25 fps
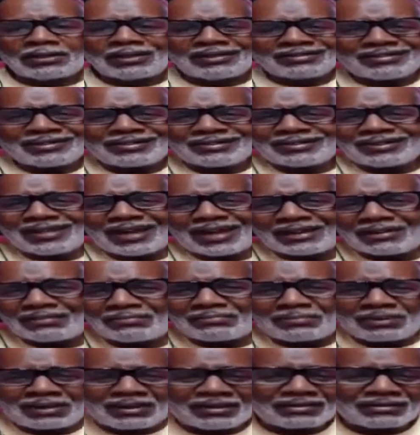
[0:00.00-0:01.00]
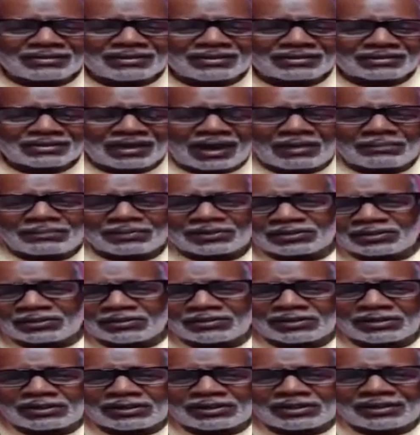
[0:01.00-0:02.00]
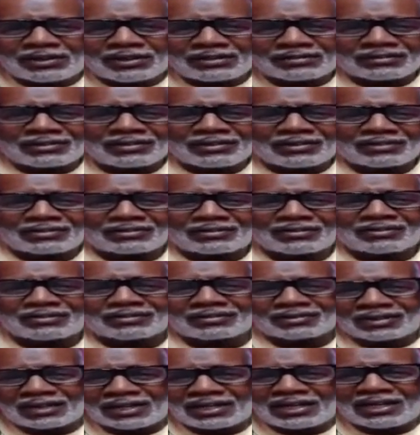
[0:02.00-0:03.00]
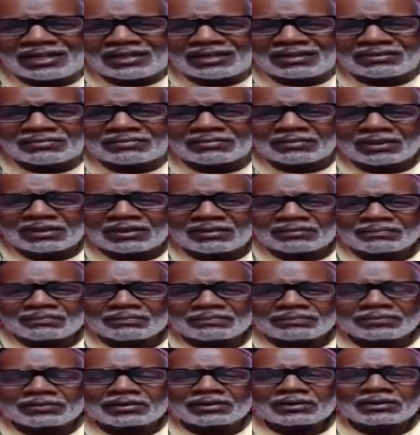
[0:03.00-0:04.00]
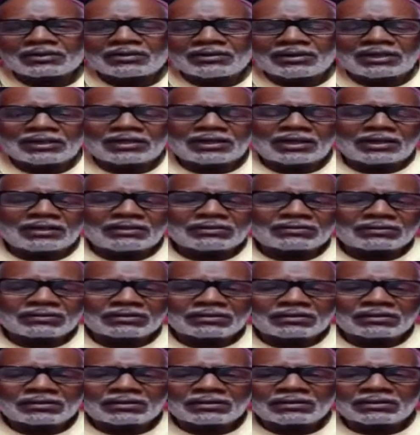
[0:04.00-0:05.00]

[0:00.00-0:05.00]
This is not a business opportunity. This is a scheme. Go ahead, Dice.